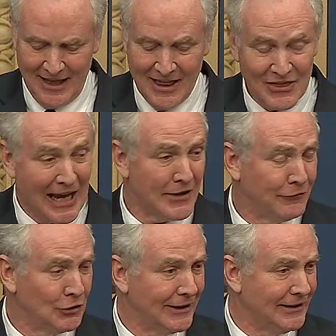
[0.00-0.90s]

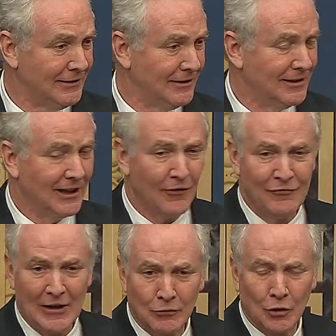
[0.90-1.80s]
Thankfully, a
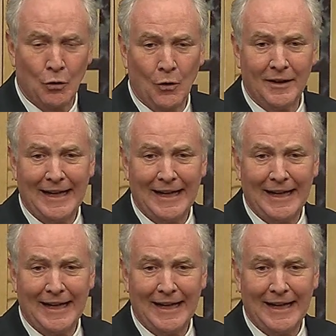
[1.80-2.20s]
federal court